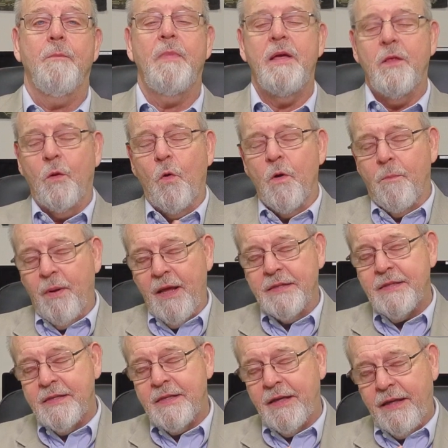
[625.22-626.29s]
May the Lord
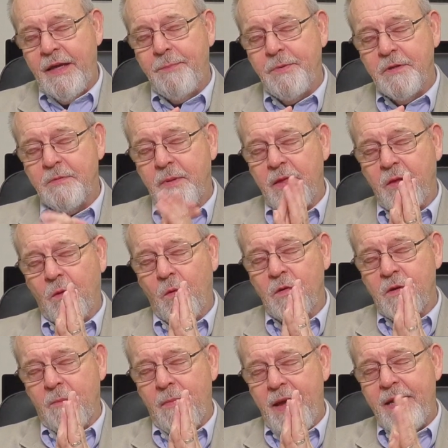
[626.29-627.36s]
bless us and keep us. May the
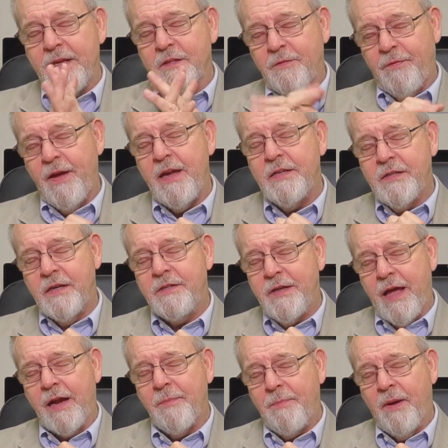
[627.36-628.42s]
Lord to make His face to
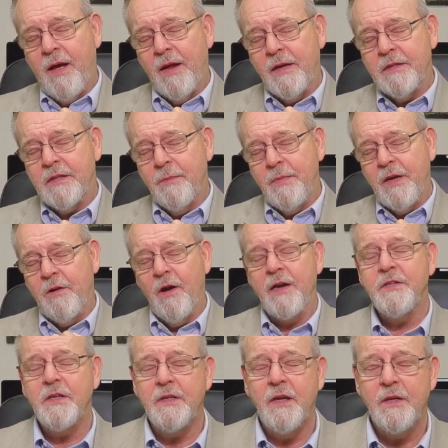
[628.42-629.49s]
shine upon us and be
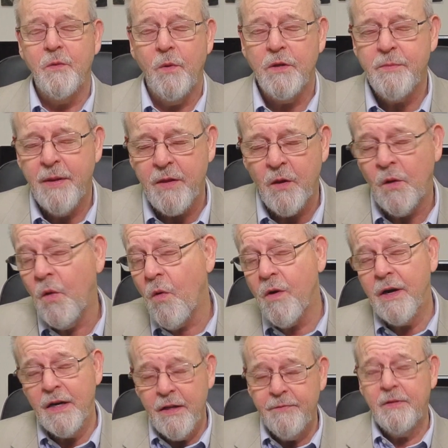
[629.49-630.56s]
gracious unto us. May the
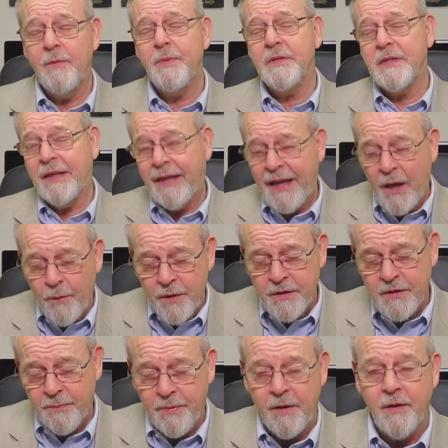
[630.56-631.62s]
Lord lift up His
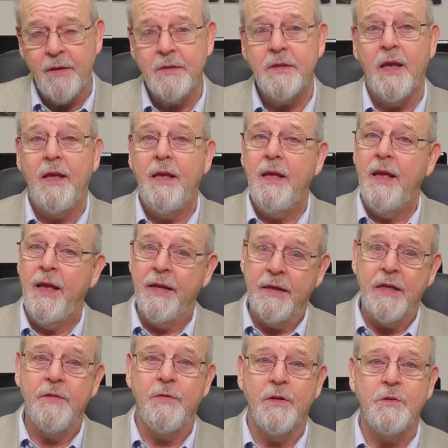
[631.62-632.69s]
countenance upon us and
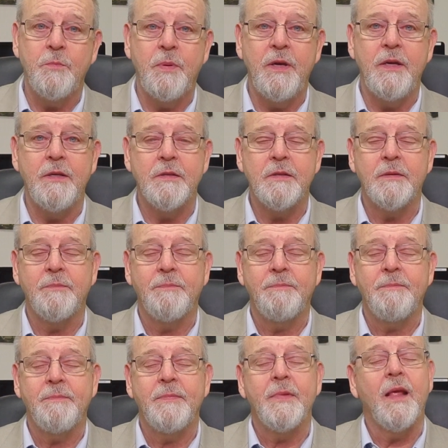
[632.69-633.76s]
give us peace.
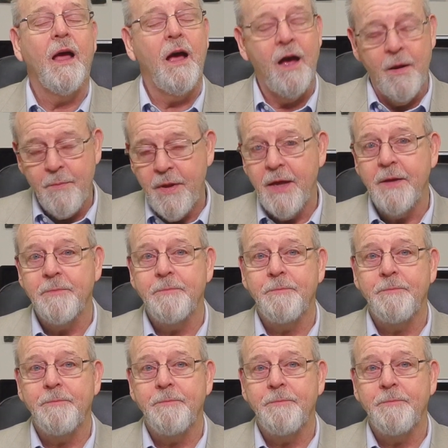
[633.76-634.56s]
Amen.